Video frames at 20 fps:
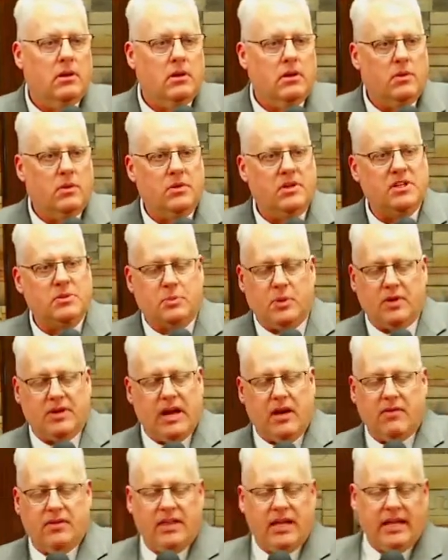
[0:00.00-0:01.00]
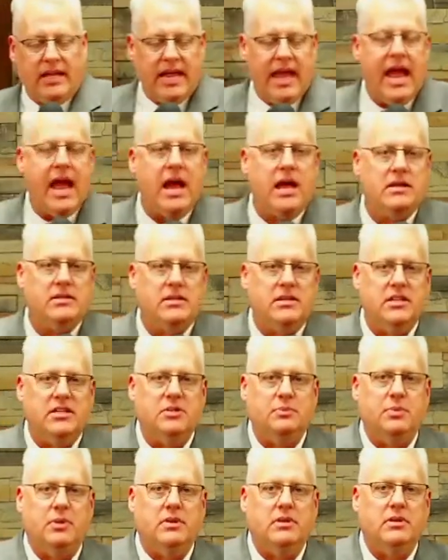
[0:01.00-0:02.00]
when he's putting everything he has and he's
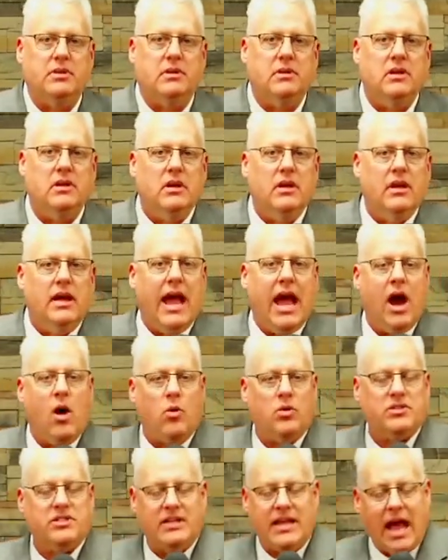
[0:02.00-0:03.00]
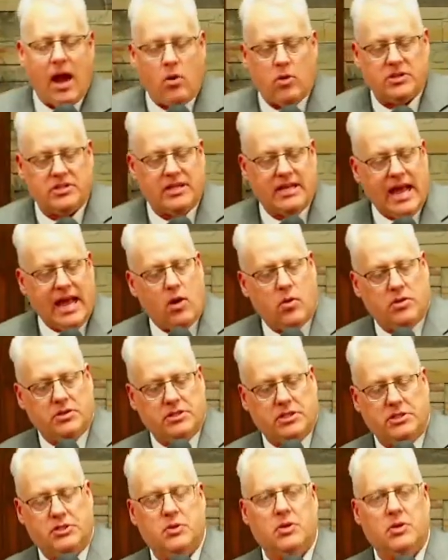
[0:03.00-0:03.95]
put hours and hours and hours into a